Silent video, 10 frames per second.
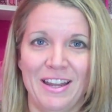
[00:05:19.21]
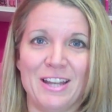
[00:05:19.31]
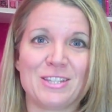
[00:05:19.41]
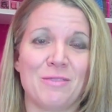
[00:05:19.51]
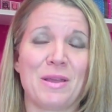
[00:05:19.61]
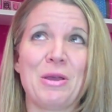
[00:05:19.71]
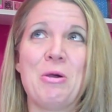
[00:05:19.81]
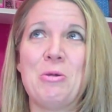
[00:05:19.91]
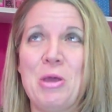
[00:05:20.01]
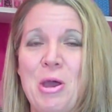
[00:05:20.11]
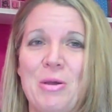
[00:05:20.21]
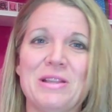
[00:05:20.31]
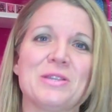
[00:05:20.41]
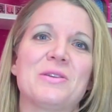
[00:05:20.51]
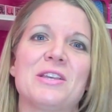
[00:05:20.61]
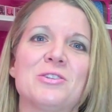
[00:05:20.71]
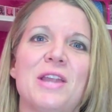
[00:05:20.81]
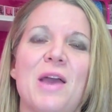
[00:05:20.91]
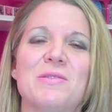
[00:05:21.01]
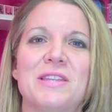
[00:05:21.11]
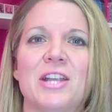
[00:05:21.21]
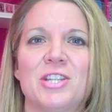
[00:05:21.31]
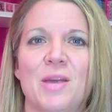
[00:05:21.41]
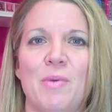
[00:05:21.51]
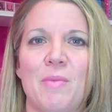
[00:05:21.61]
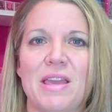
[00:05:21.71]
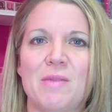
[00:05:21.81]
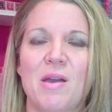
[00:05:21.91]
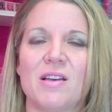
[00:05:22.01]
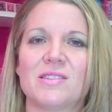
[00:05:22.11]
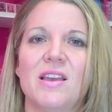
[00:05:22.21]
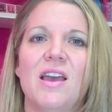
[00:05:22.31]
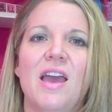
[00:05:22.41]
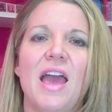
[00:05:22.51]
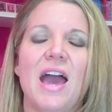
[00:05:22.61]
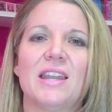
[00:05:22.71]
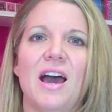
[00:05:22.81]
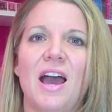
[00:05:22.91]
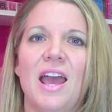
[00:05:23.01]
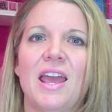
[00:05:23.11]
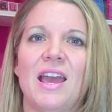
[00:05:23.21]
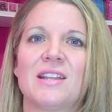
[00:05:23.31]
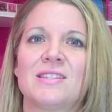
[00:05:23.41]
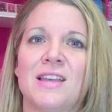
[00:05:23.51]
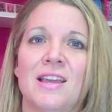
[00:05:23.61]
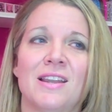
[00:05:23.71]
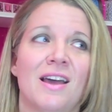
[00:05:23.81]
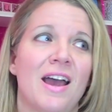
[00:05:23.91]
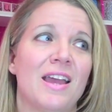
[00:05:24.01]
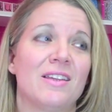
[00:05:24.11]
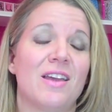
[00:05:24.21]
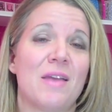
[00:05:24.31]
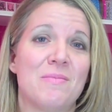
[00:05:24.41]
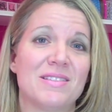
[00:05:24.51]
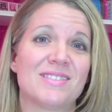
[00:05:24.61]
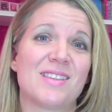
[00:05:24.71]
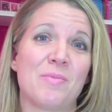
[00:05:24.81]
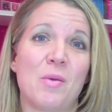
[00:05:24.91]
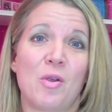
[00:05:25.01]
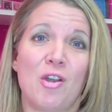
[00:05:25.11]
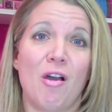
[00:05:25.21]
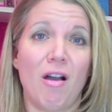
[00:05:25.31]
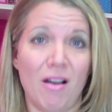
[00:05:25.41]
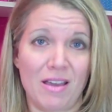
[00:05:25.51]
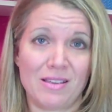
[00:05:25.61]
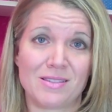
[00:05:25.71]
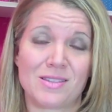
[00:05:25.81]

And so I'm like, oh no. And so yesterday I was catching up on my emails and I had sent, I missed some that were in August.